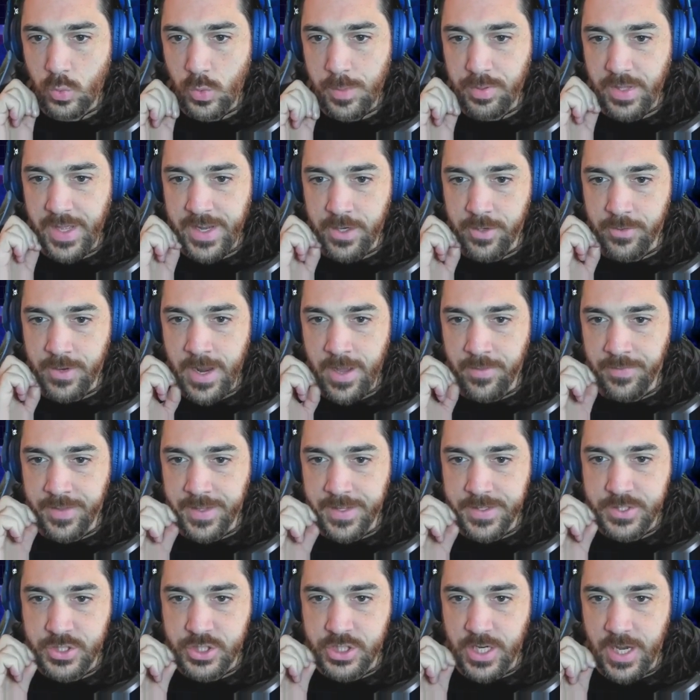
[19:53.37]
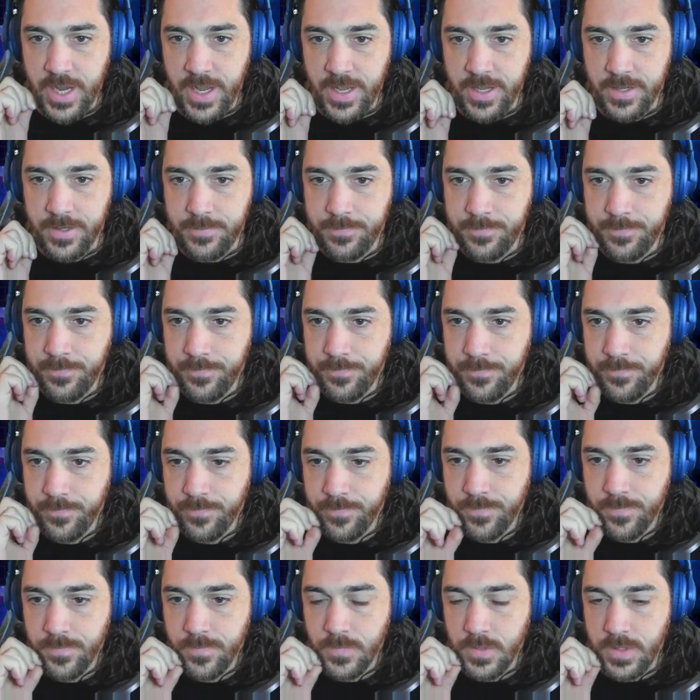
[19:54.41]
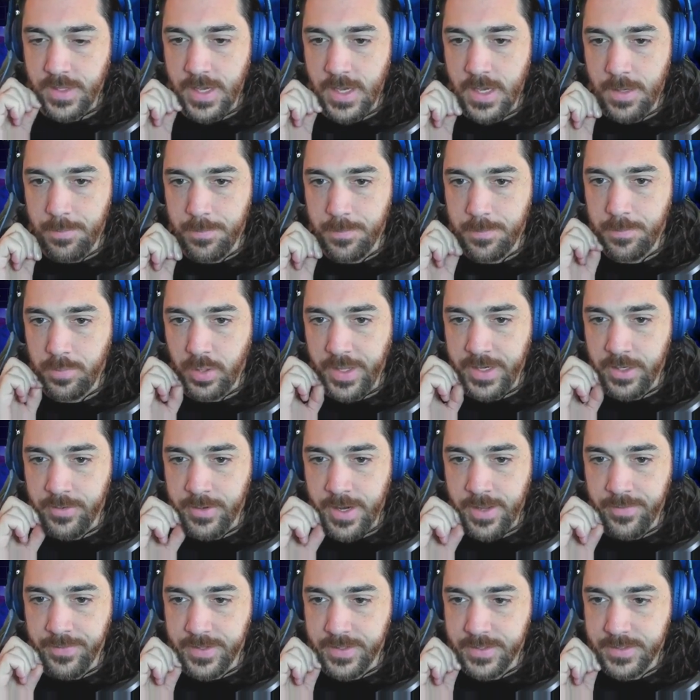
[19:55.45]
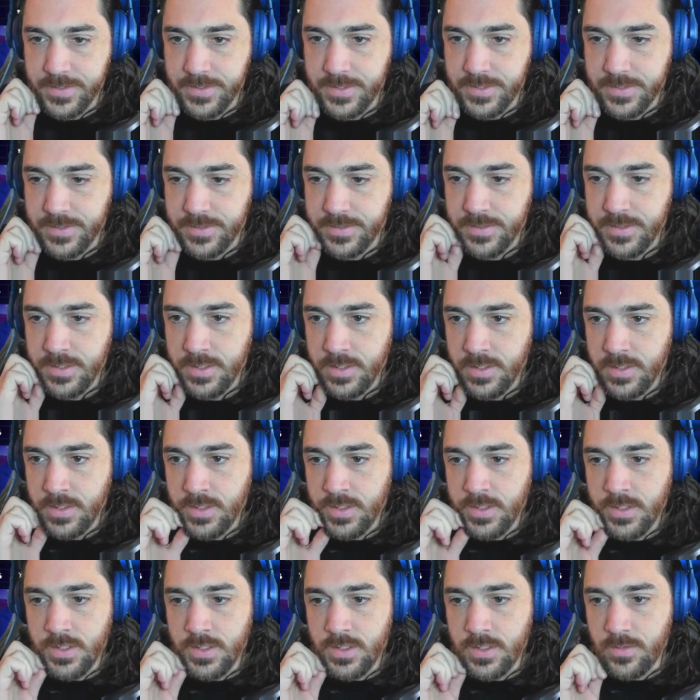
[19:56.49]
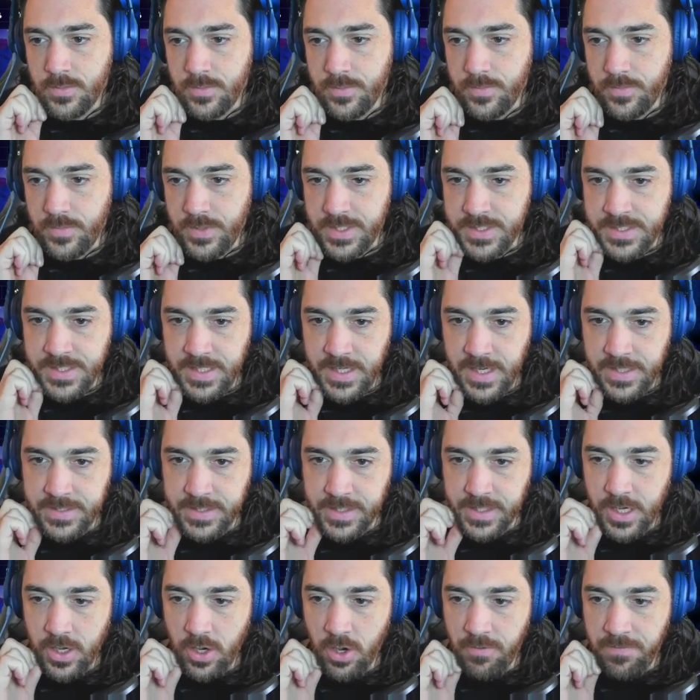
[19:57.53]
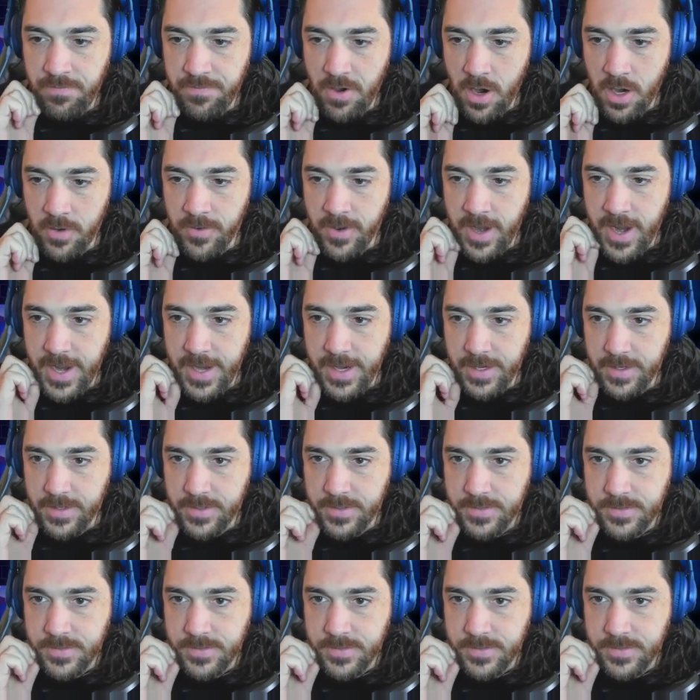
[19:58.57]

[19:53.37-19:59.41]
We played around this, chat. Yep, played around this. We just need it to go far right.